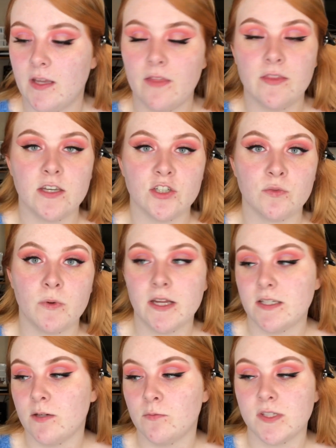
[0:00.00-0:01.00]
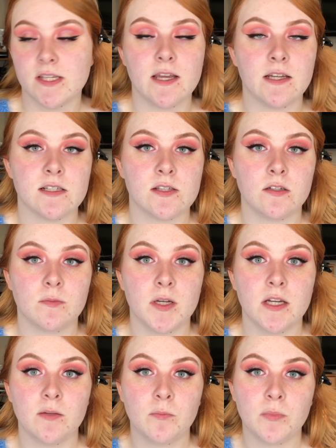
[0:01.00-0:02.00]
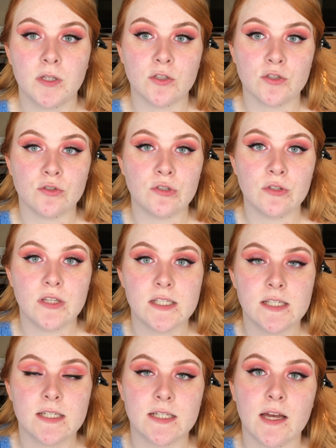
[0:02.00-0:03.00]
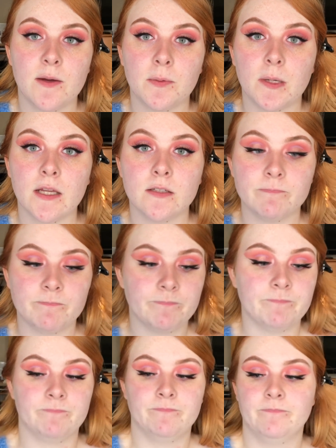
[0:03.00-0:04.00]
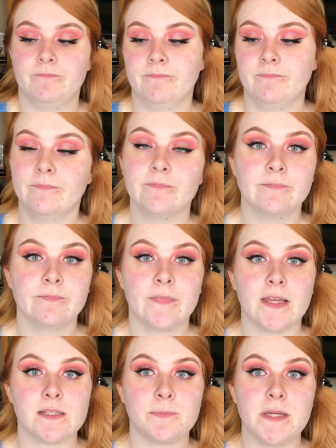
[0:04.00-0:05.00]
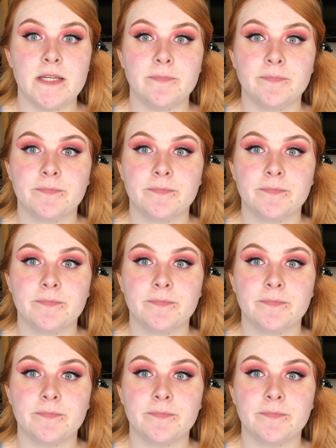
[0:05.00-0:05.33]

And then just wet it down with setting spray because you're too lazy to get up again. That's me.